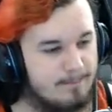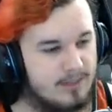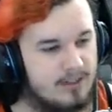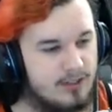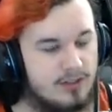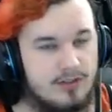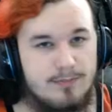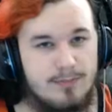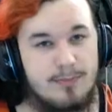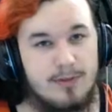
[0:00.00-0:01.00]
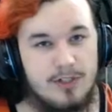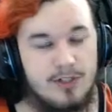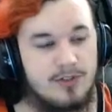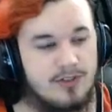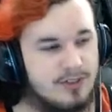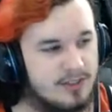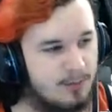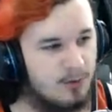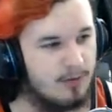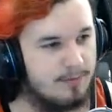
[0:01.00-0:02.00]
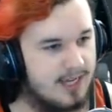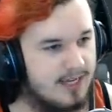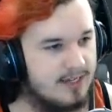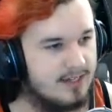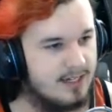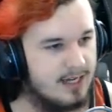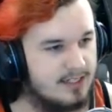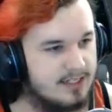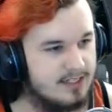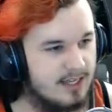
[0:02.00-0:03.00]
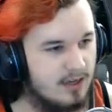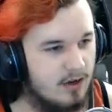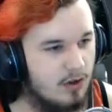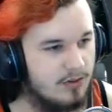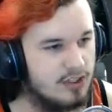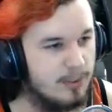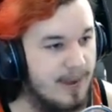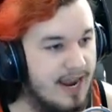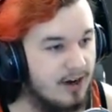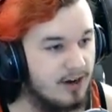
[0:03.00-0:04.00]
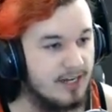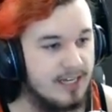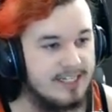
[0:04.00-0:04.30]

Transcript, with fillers: your people are choosing to support me. I just like there's a bear.